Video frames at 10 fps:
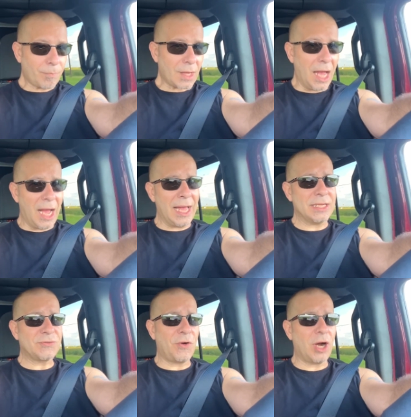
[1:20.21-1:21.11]

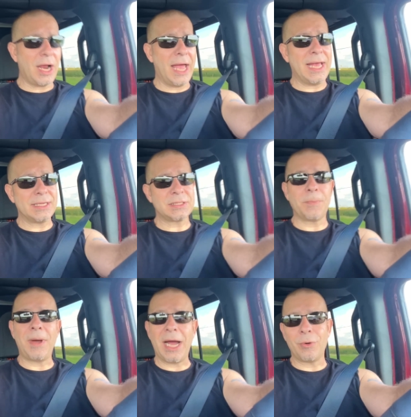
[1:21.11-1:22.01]
As far as the
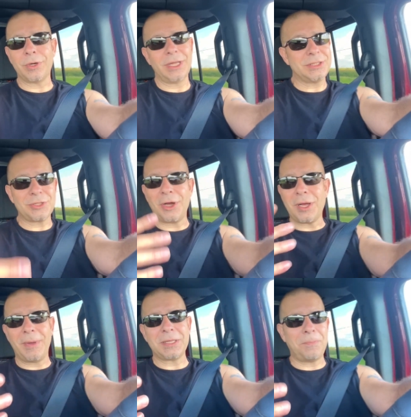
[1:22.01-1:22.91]
power, let's talk
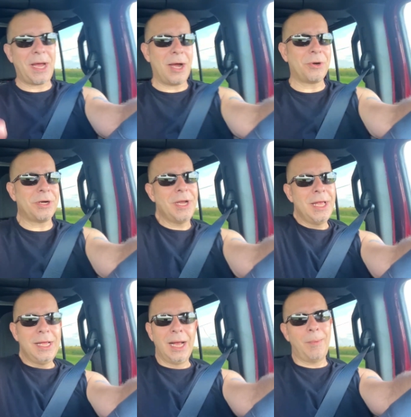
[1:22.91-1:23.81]
about the power.
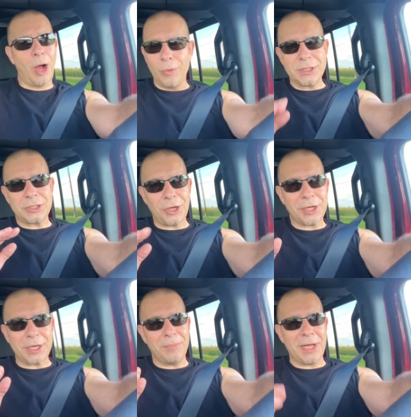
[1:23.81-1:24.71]
I'm always
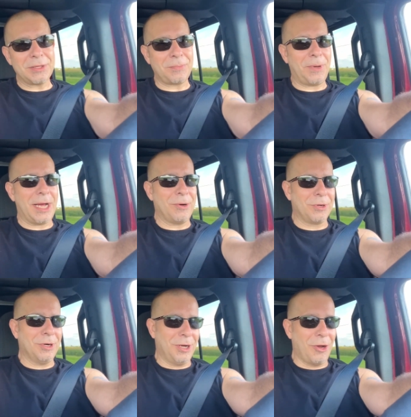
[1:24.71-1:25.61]
talking about the
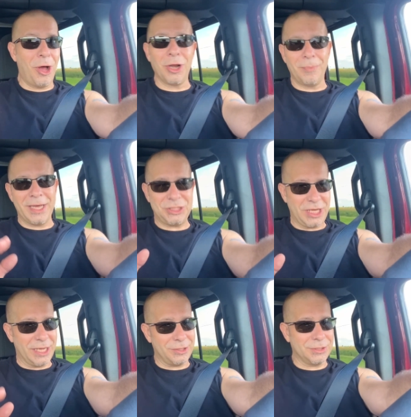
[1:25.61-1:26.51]
power on all of my
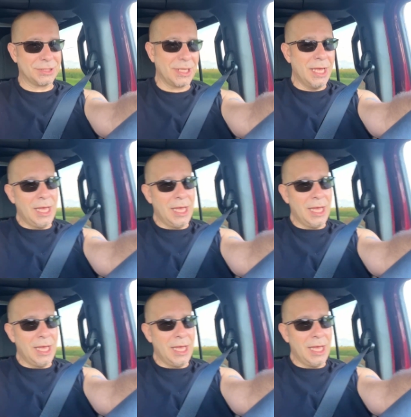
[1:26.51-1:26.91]
channels.